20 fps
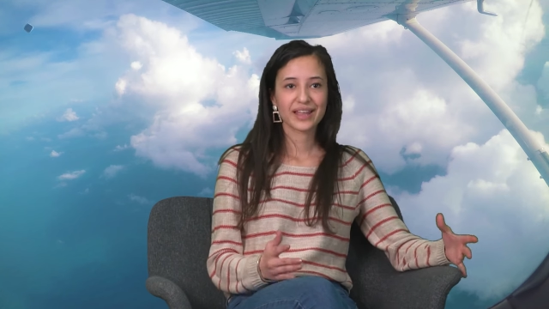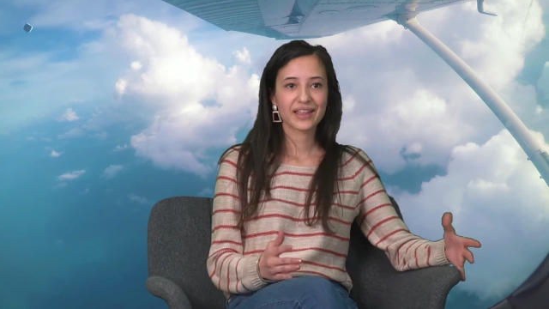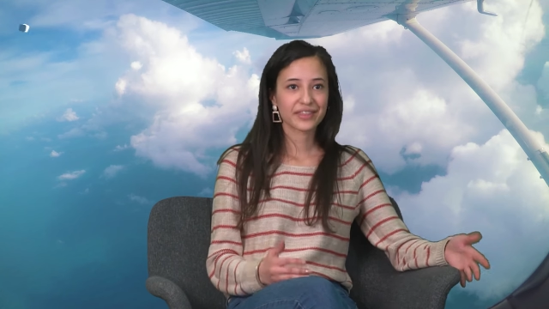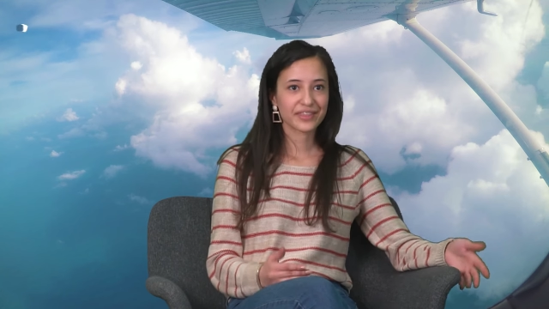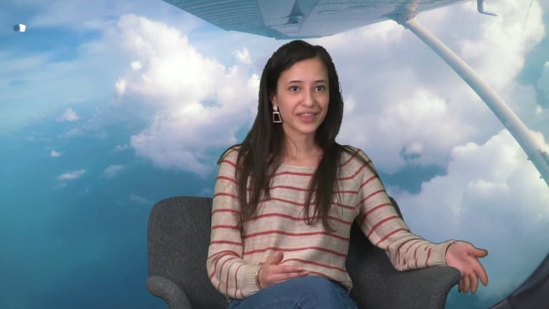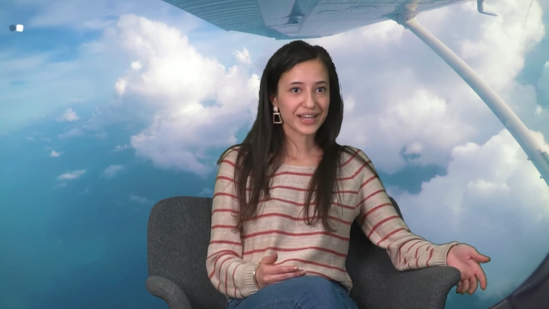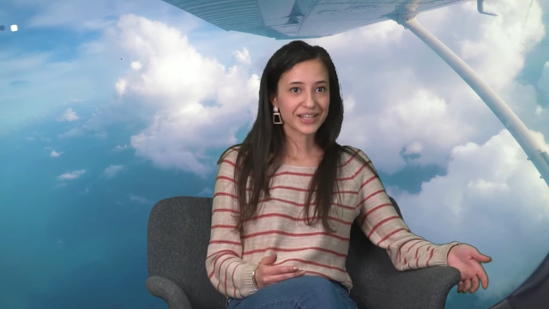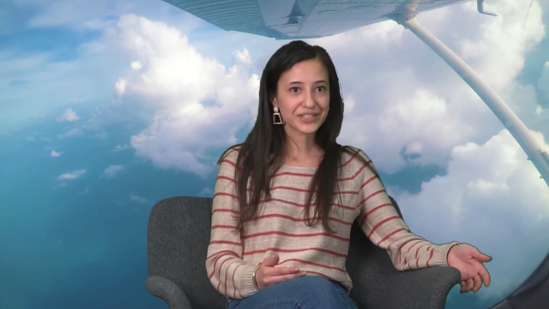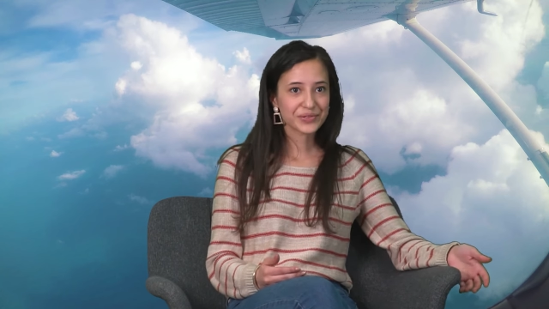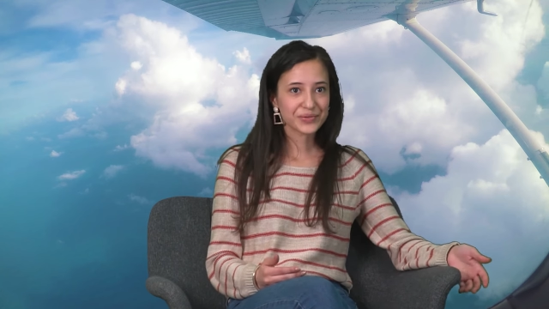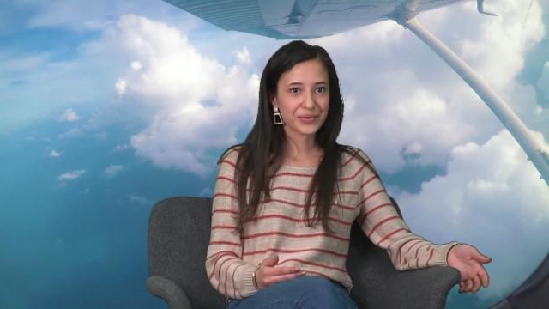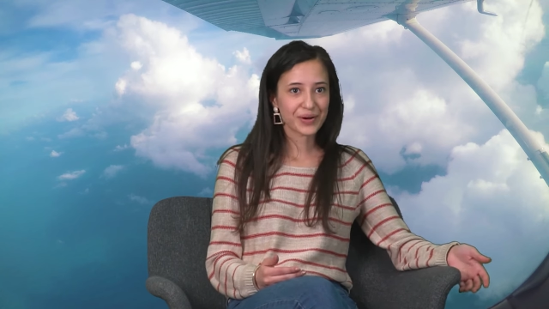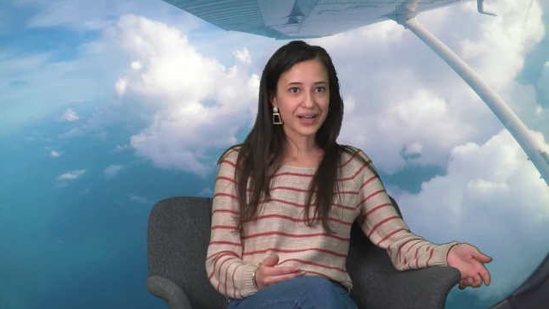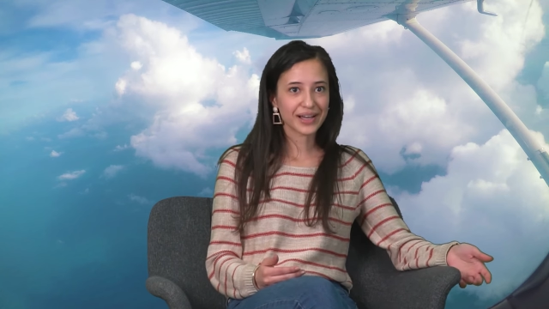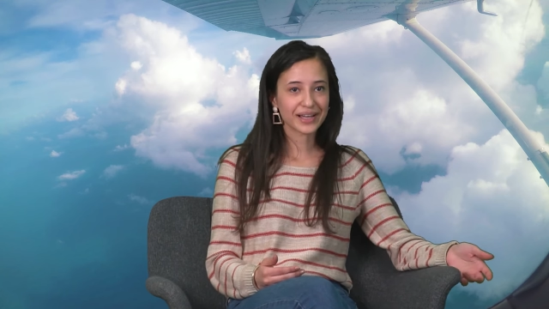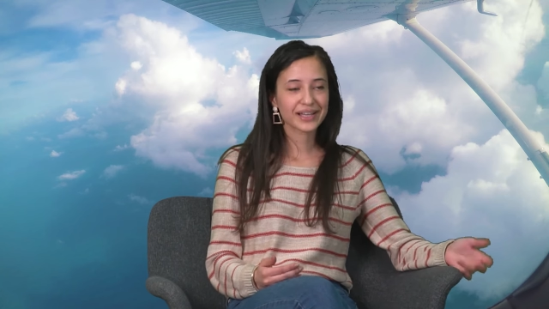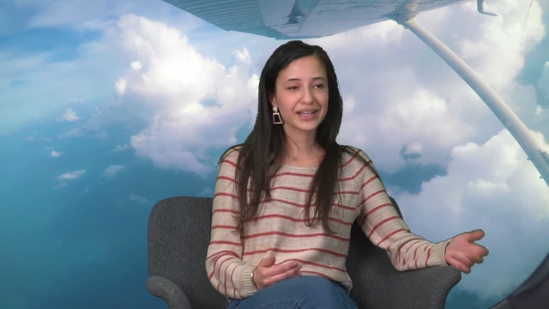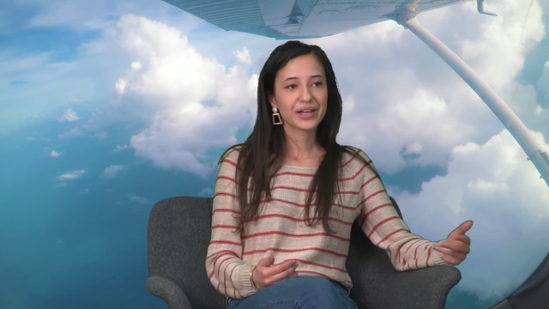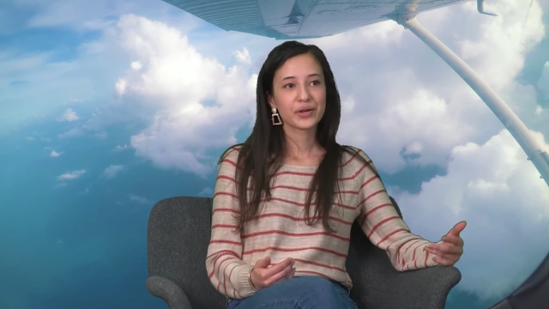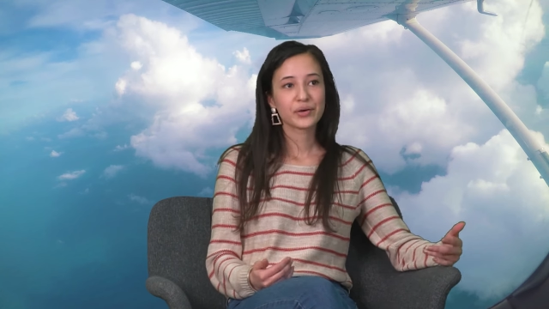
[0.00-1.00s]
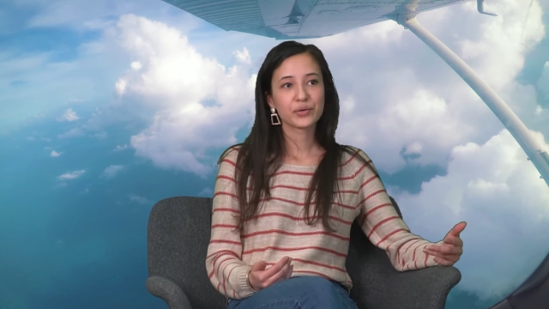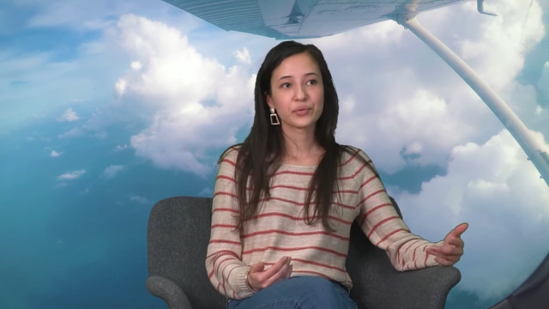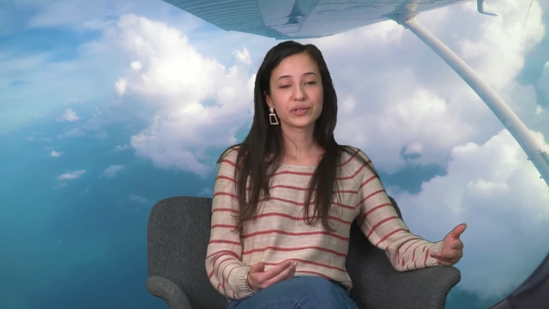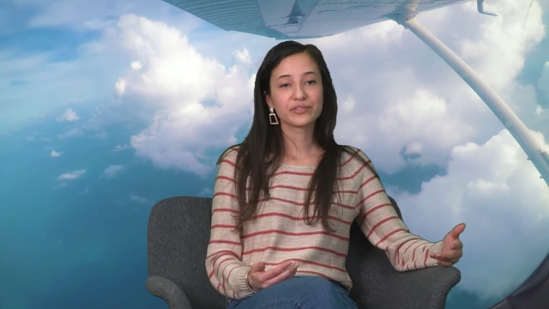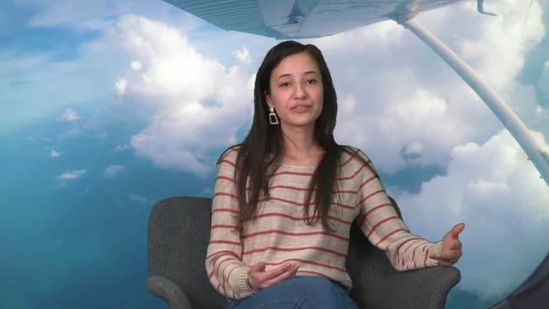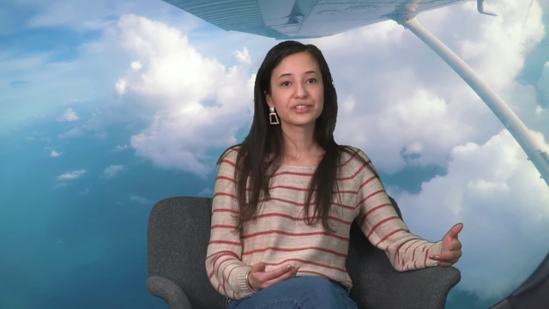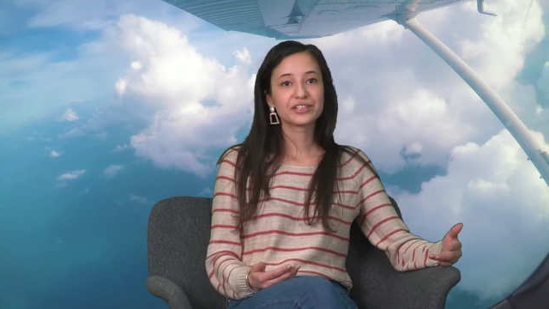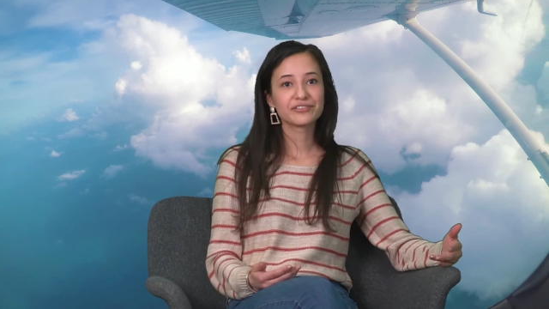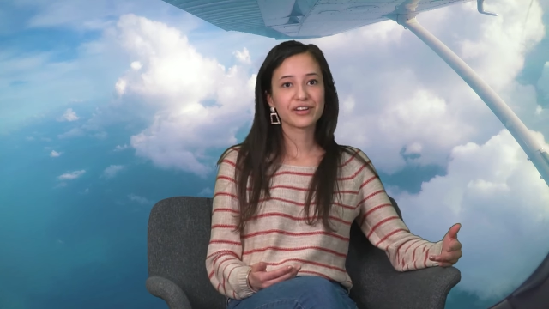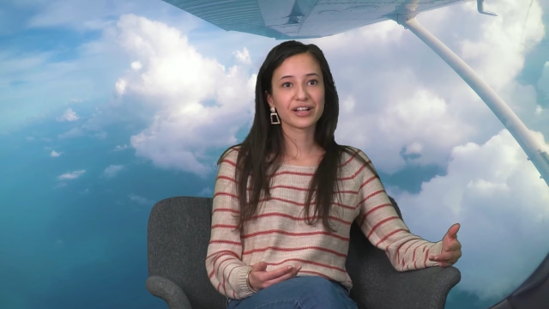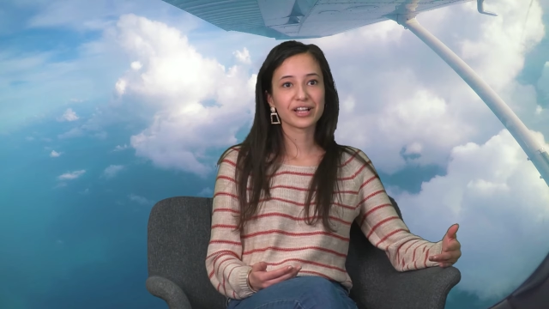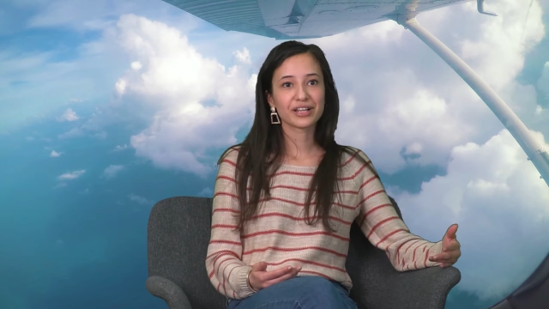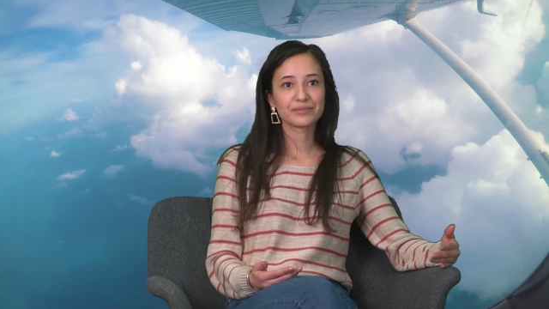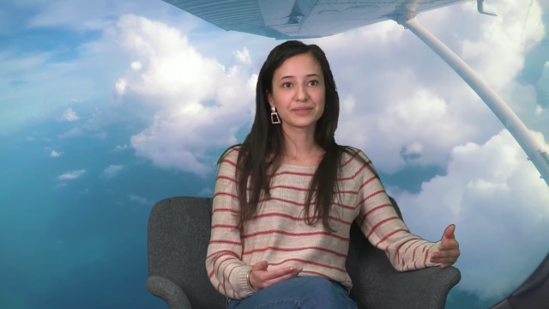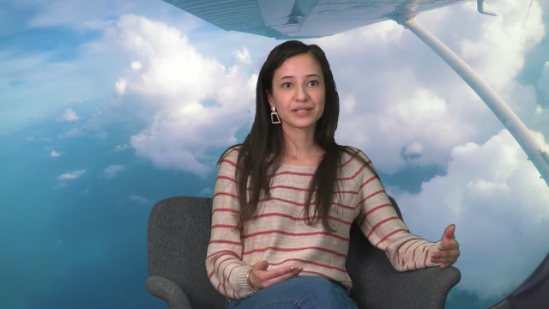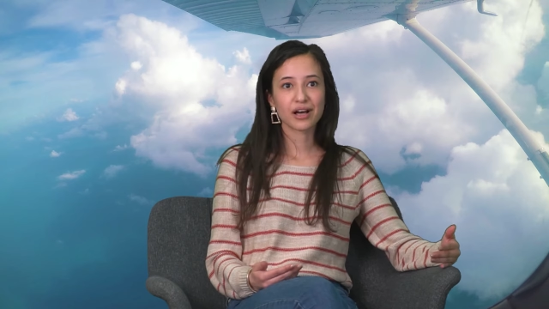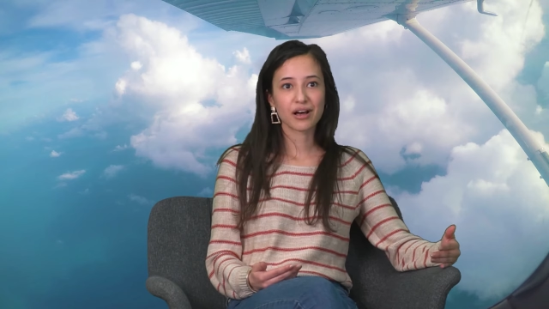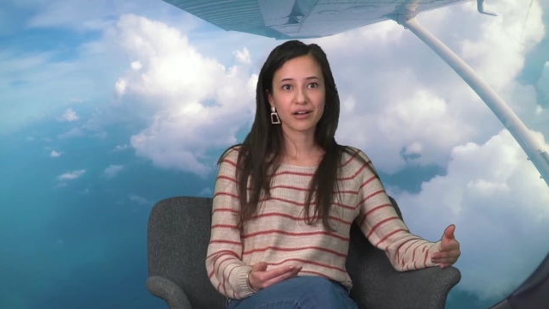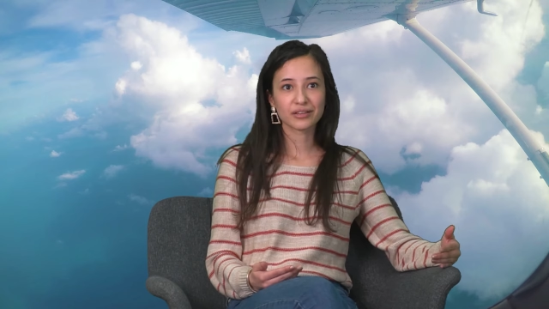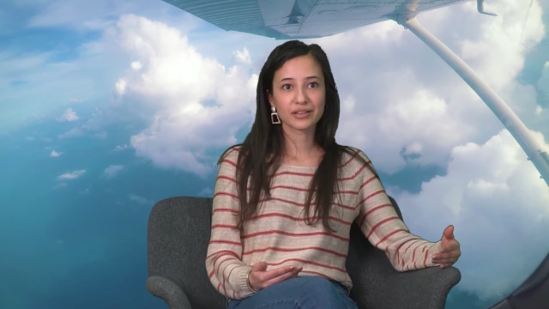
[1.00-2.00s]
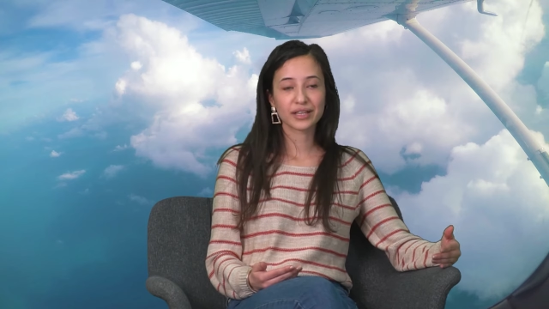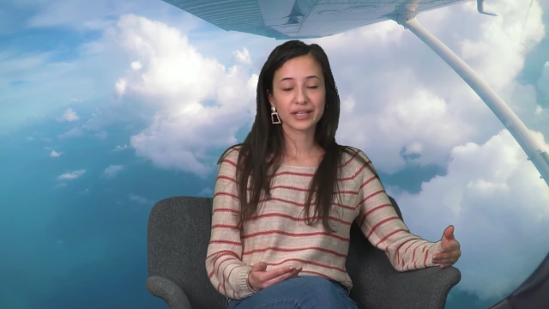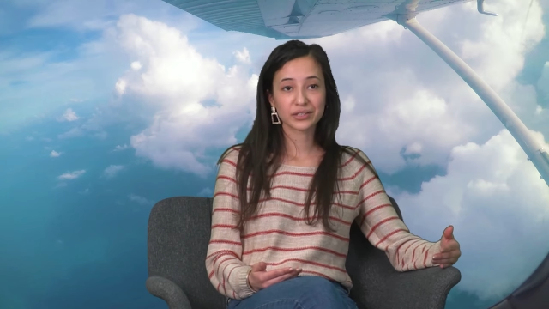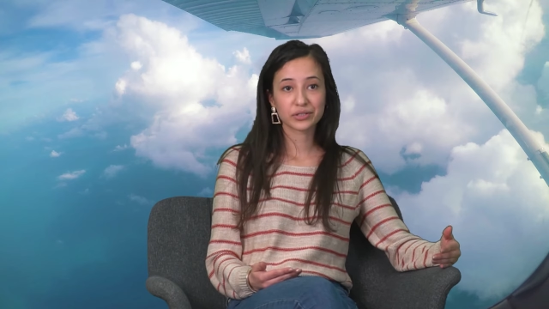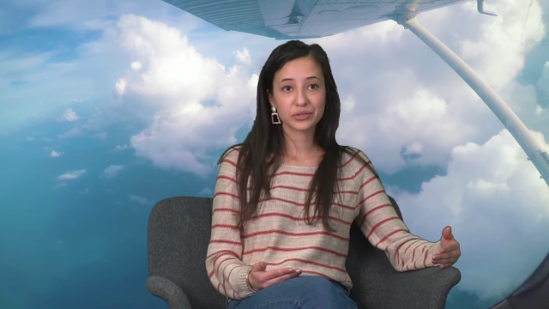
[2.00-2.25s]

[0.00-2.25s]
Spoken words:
That's why we've developed online